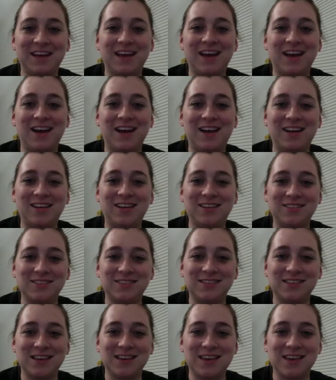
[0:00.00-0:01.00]
I'll
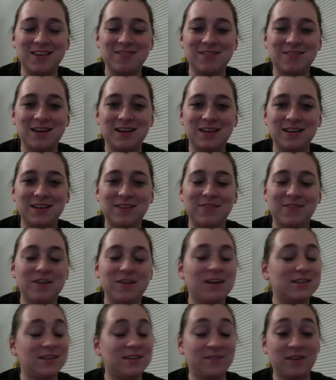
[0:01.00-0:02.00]
see you guys. If you
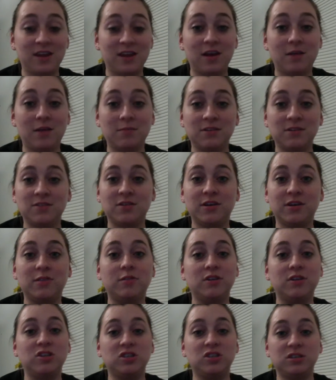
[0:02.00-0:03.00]
guys have any comments or any
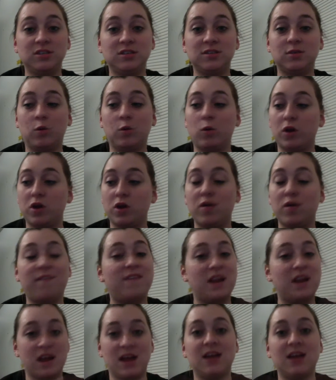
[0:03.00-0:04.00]
questions, or you have
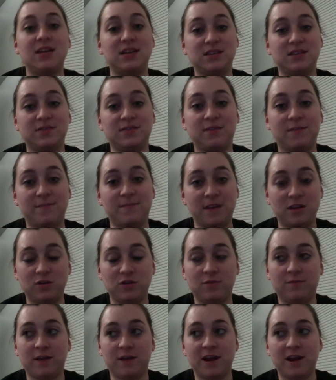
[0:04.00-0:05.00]
any ideas for Facial
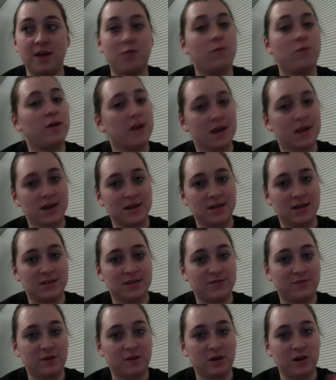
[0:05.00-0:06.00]
Friday, or any ideas
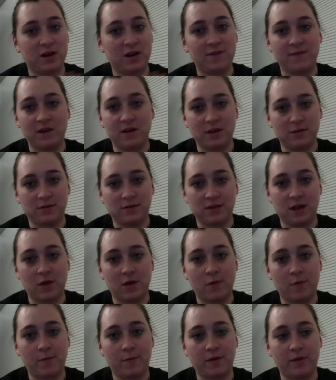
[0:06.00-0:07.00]
for any videos they all
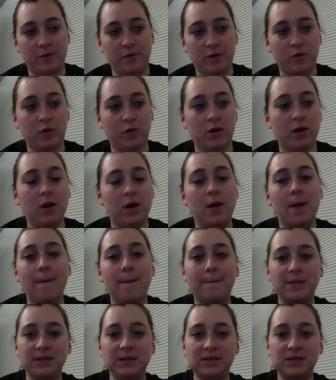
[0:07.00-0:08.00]
want me to record,
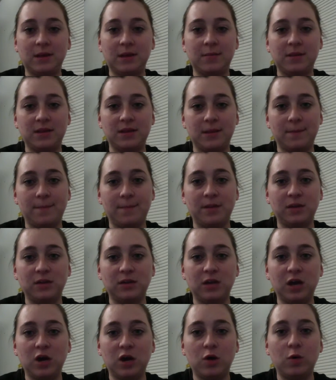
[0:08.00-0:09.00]
please comment them
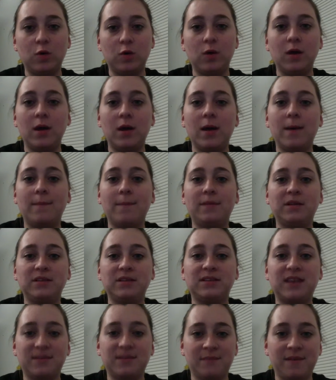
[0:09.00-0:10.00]
below. Please
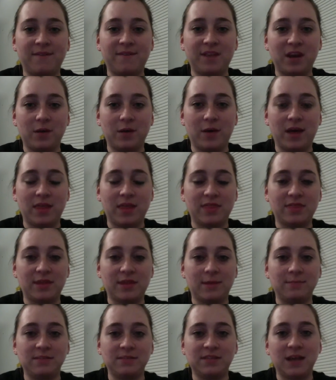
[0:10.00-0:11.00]
give my video a
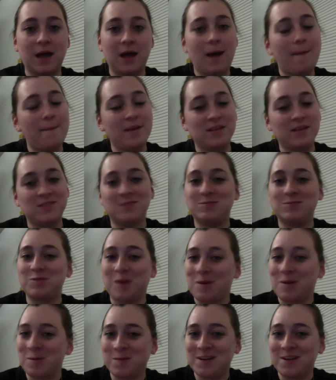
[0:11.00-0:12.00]
thumbs up and
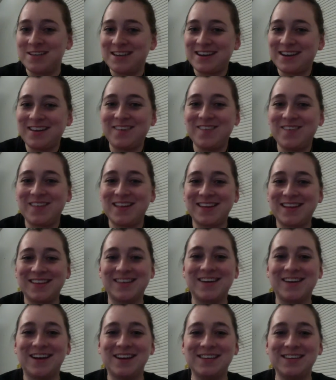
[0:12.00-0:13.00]
subscribe to my channel if you like the
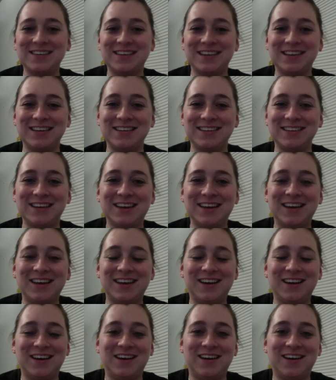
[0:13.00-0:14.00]
content.
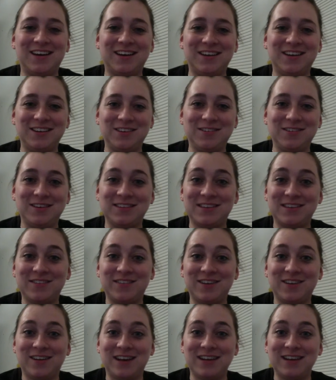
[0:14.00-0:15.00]
Uh, you guys have a
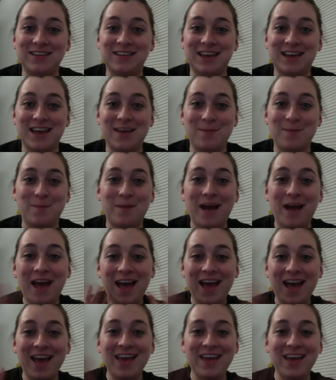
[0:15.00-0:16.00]
great day. Bye!